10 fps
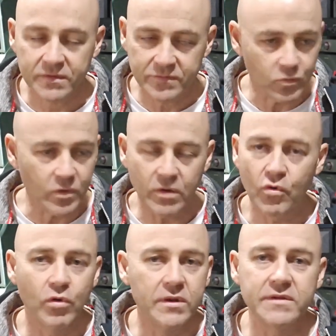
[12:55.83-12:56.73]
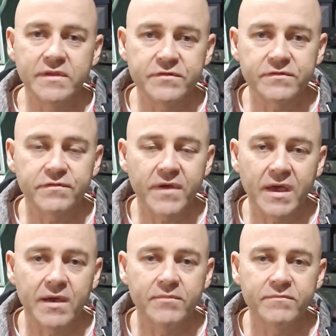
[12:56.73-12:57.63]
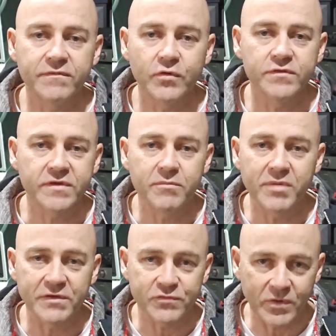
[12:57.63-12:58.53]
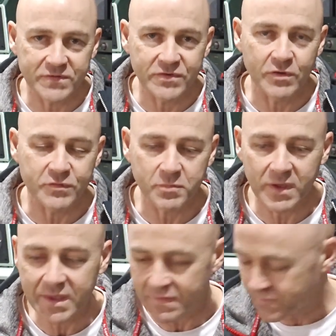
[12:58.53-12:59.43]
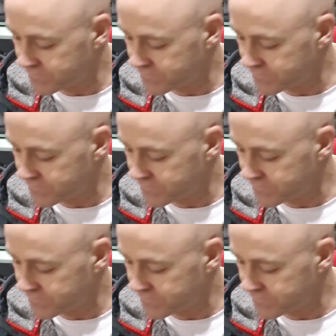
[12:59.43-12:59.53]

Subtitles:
We're all in this first in, best dress, so to speak, and there's